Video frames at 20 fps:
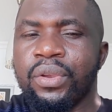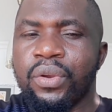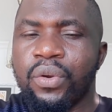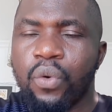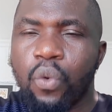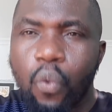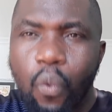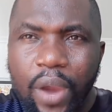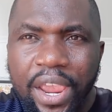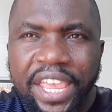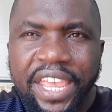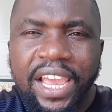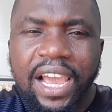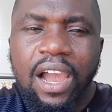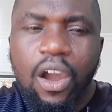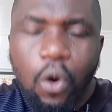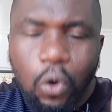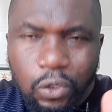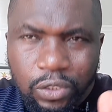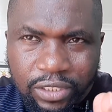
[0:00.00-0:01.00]
where
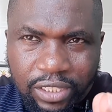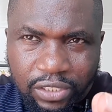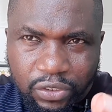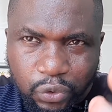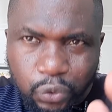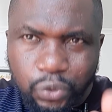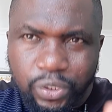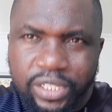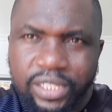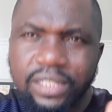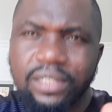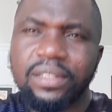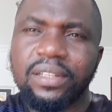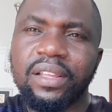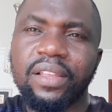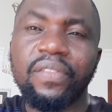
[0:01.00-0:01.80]
Oscar Sudi,